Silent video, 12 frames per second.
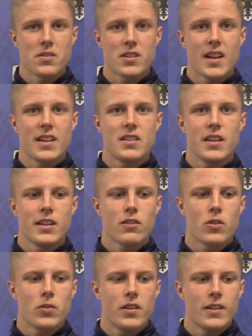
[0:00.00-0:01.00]
as an
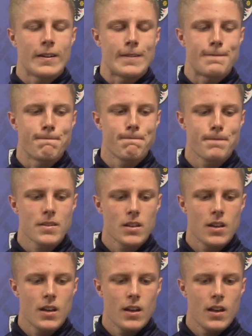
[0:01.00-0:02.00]
18-year-old.
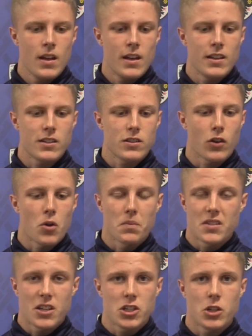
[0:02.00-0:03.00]
It's a
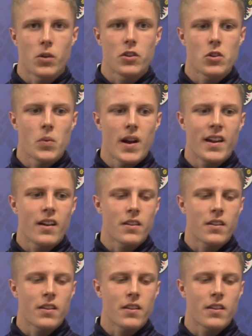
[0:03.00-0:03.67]
competition you want to do well in.